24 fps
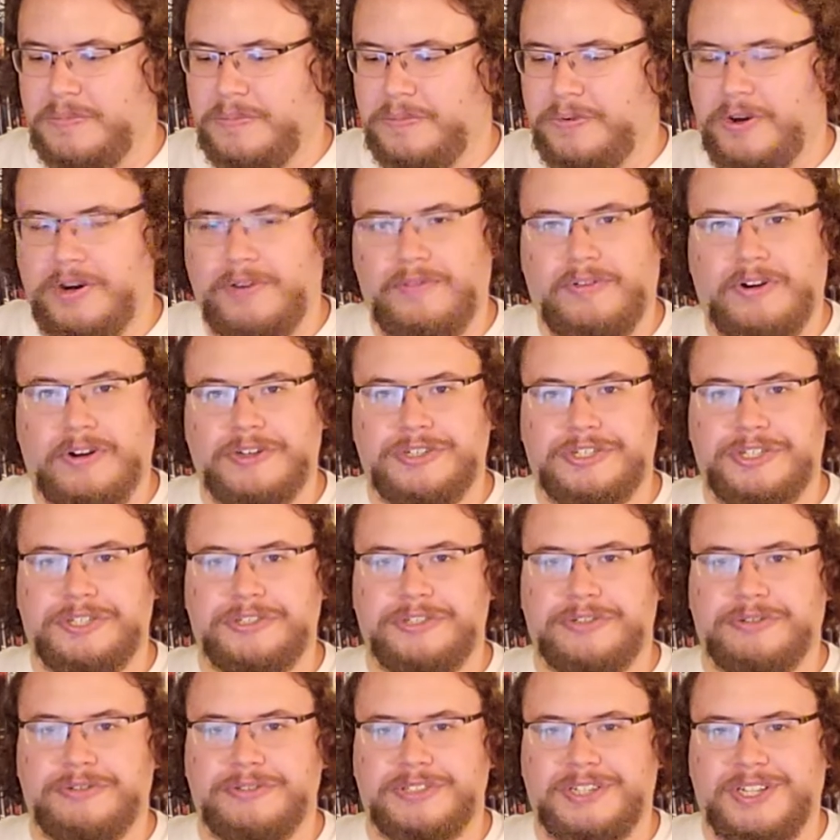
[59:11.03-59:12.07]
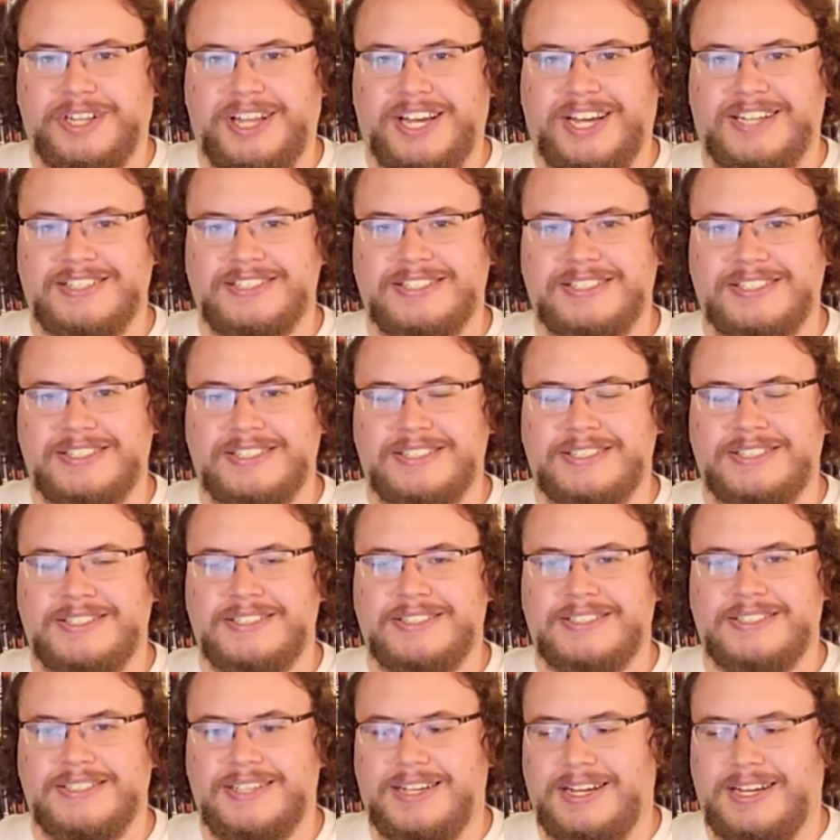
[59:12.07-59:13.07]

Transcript: one of Argento's classics.